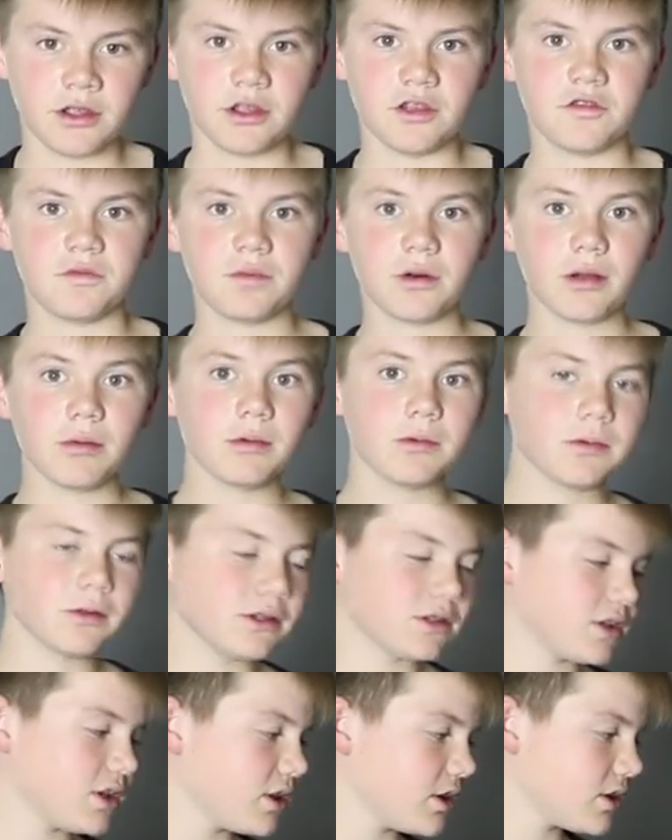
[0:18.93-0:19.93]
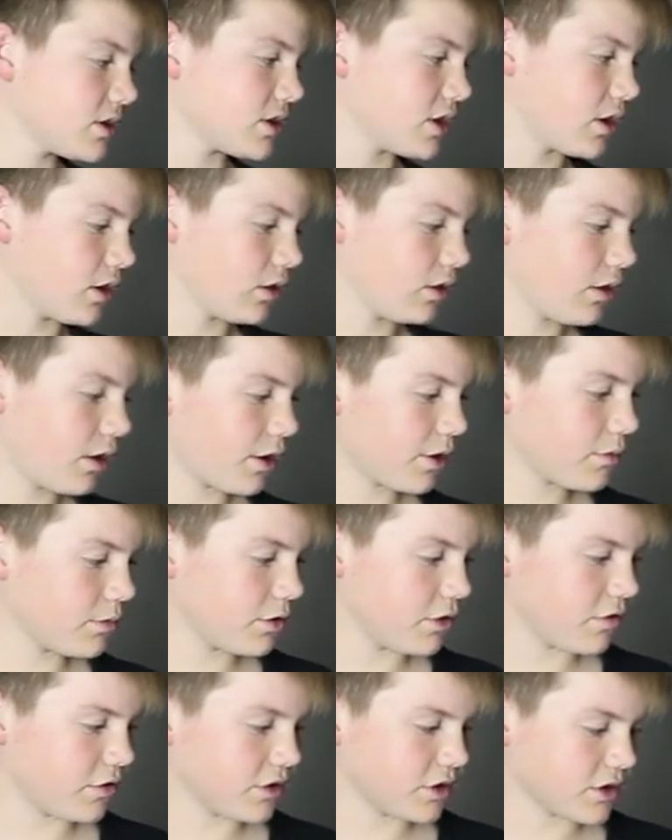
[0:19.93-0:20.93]
You've probably seen this in a lot of
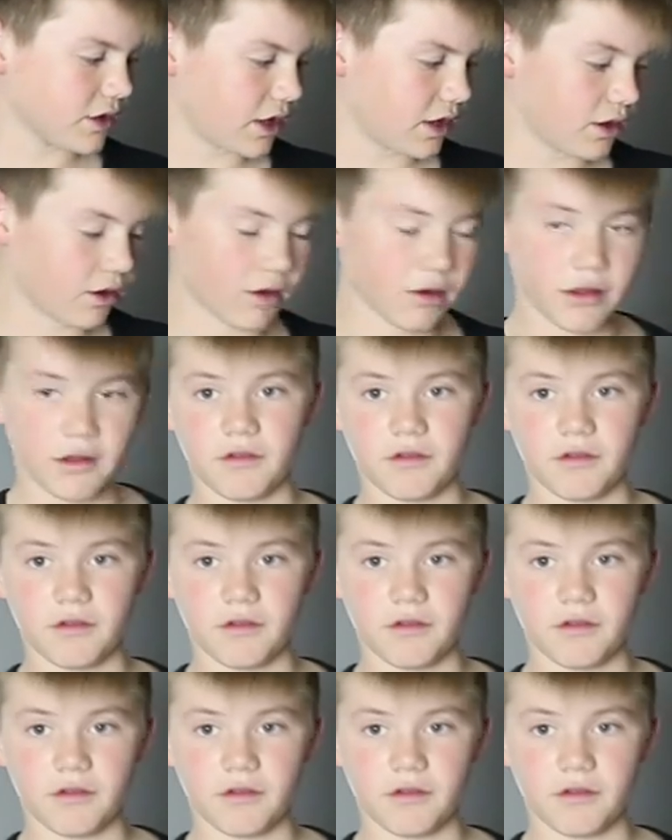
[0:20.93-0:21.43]
movies and